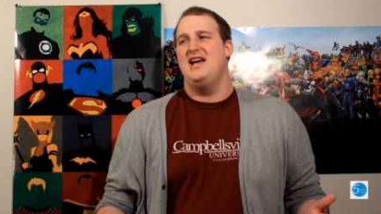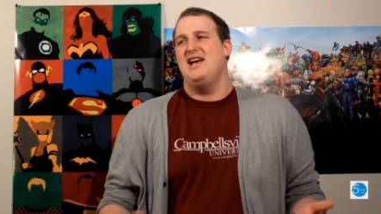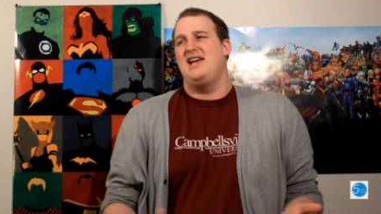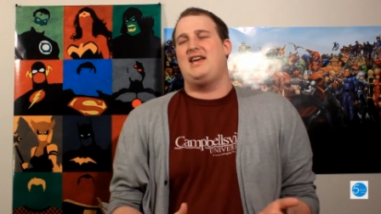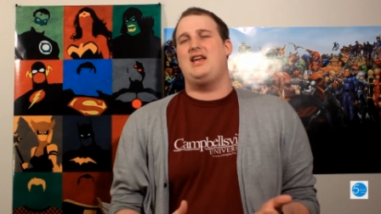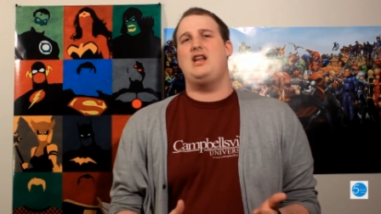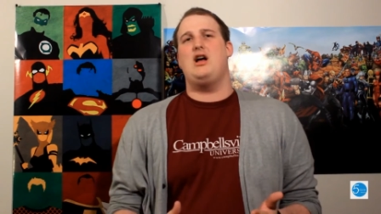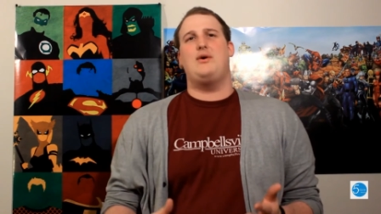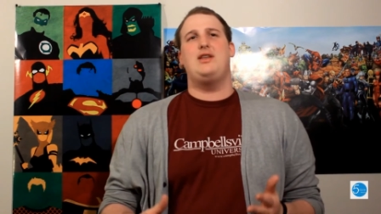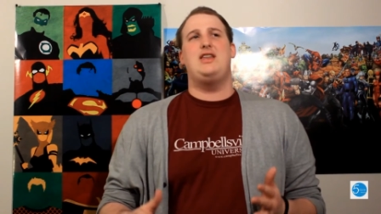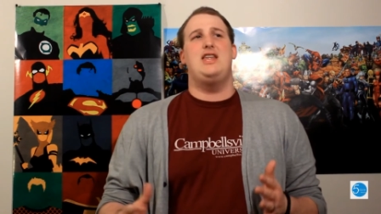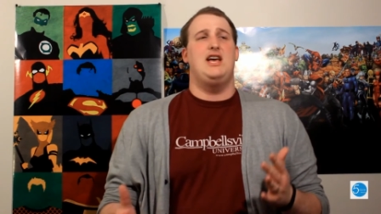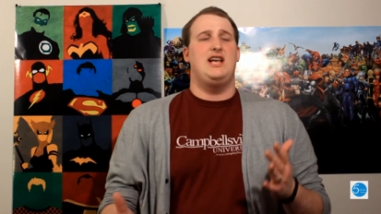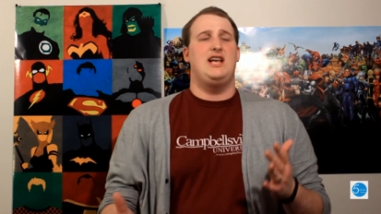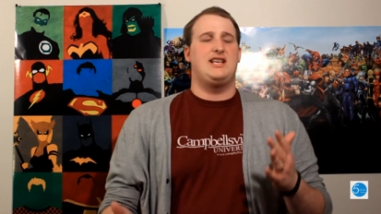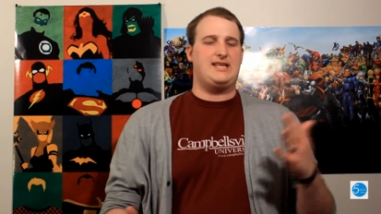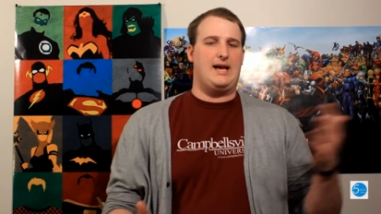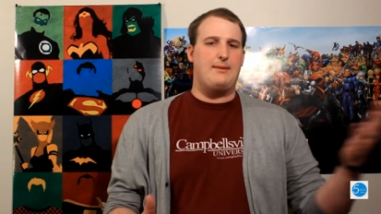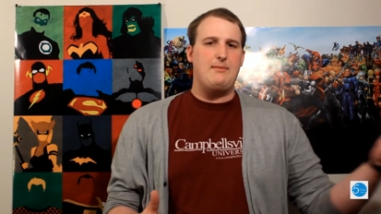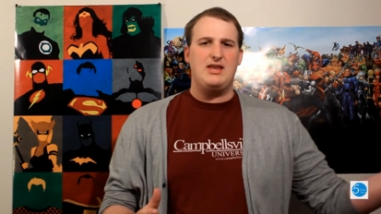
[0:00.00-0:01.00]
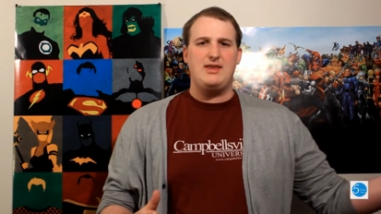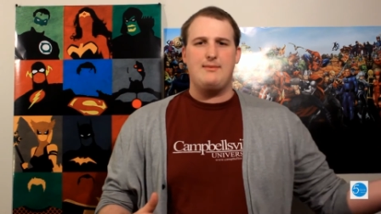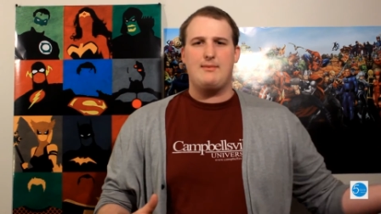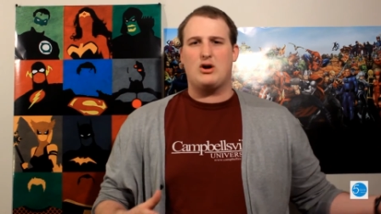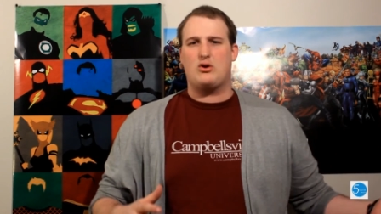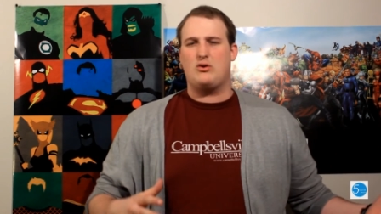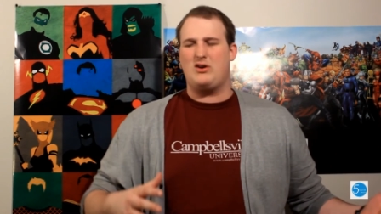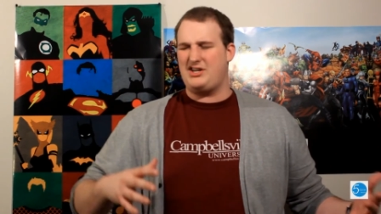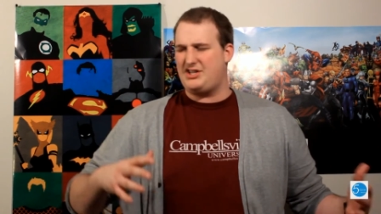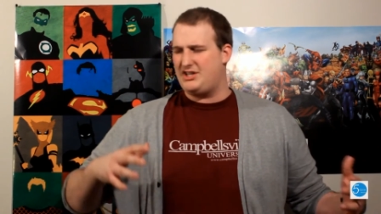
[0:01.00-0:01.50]
You know, and some of them are
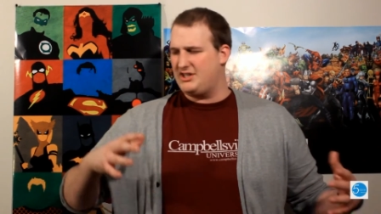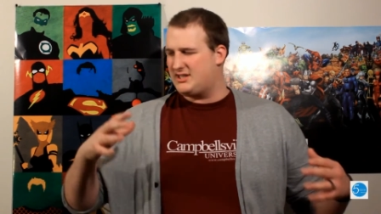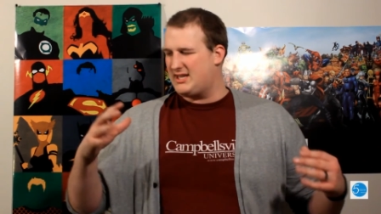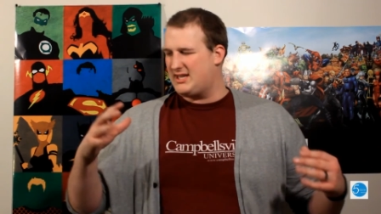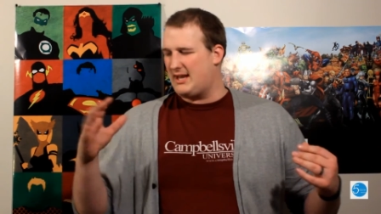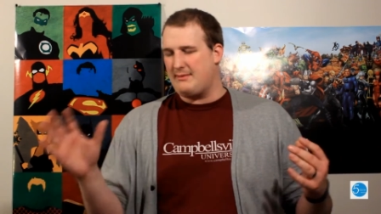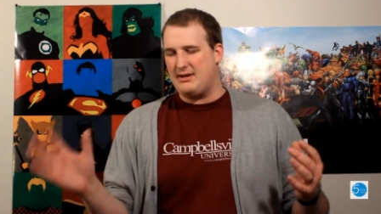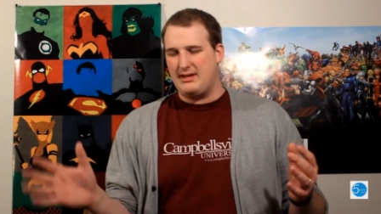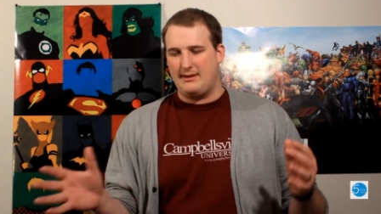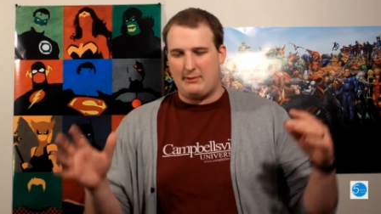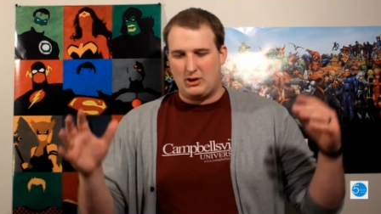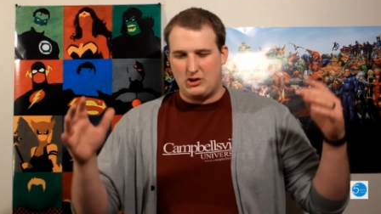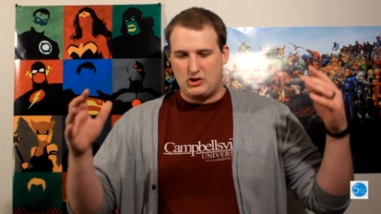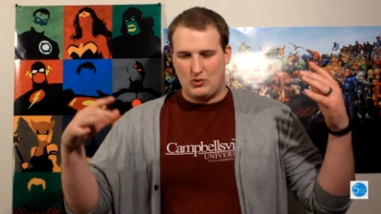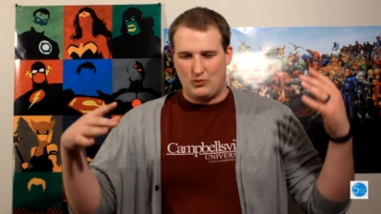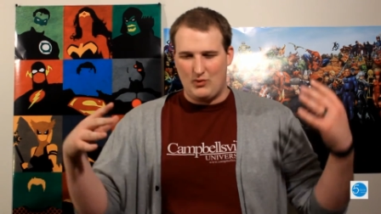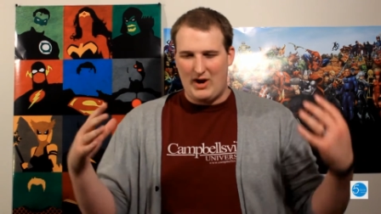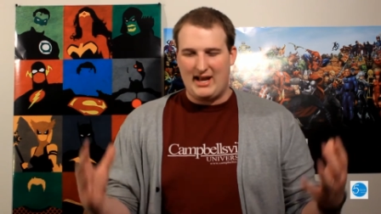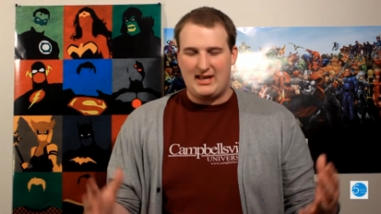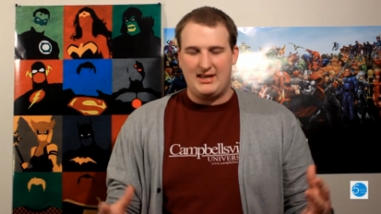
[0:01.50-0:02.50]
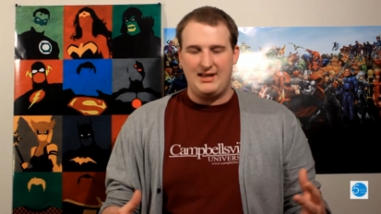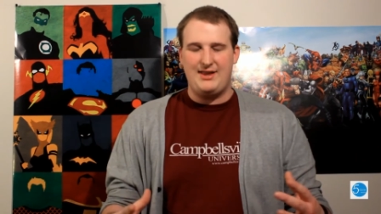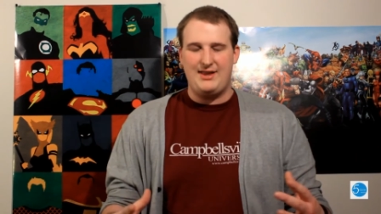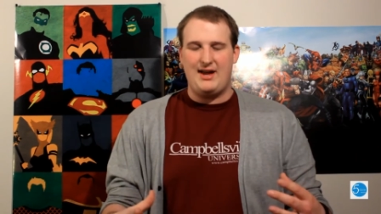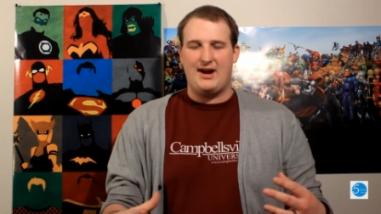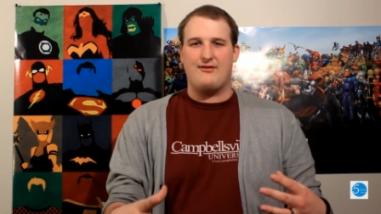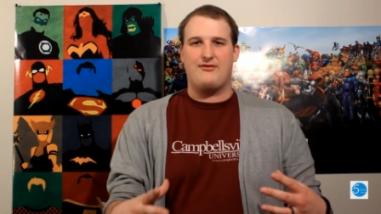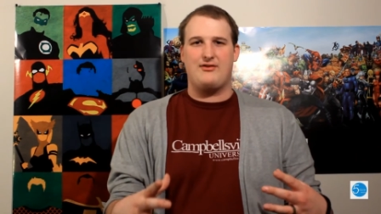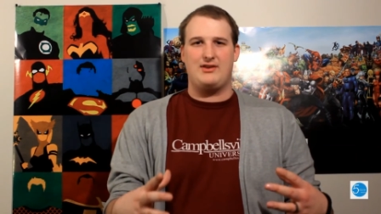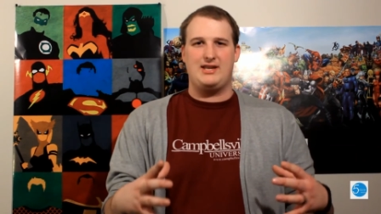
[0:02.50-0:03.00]
Christians, some of them are directly
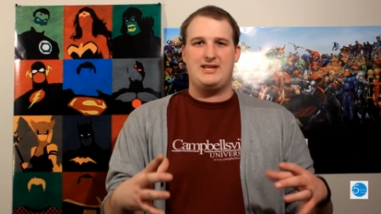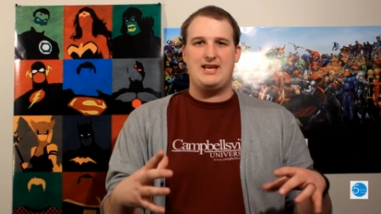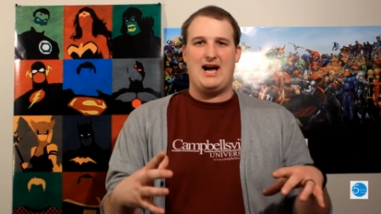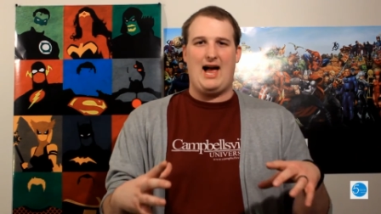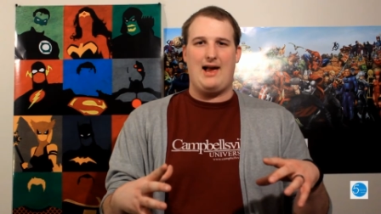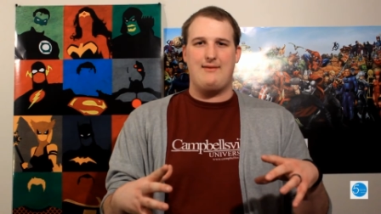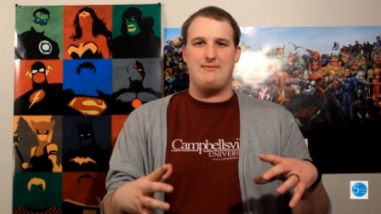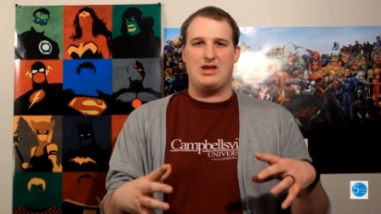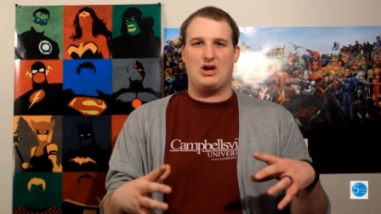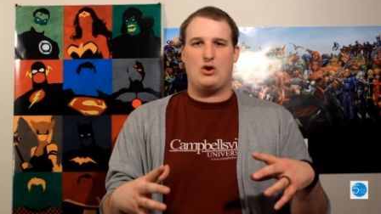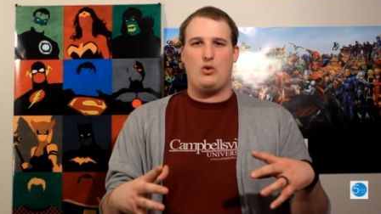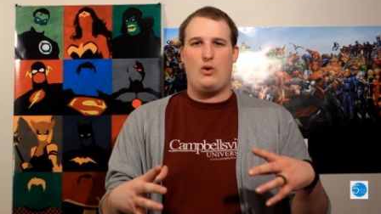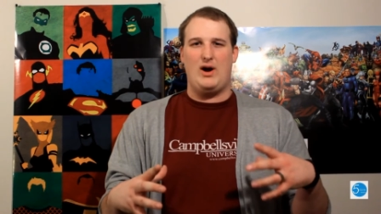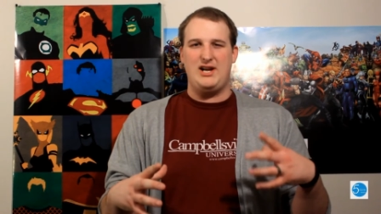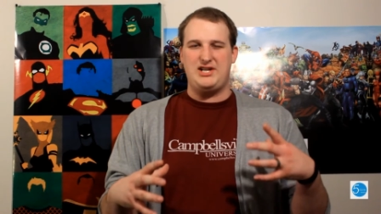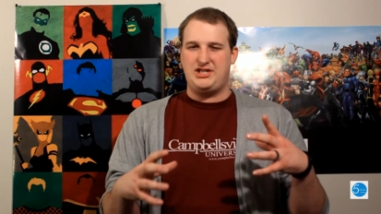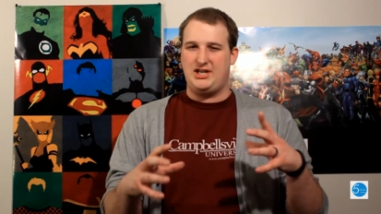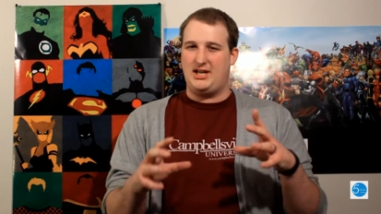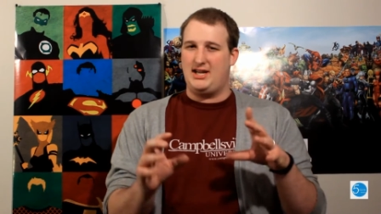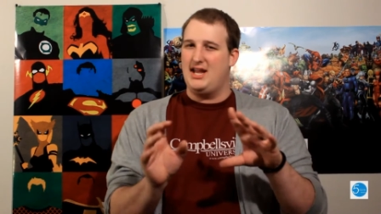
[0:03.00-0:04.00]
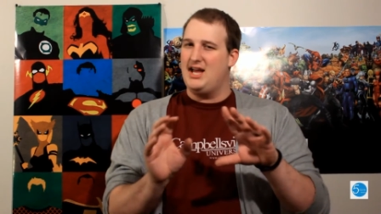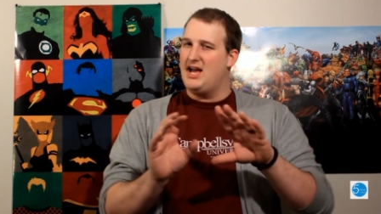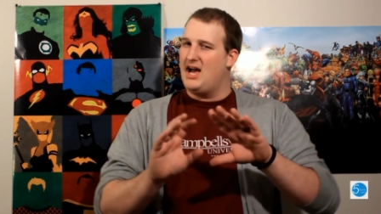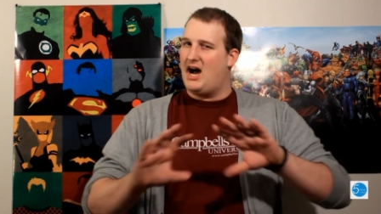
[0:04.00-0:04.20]
there for the time of the question,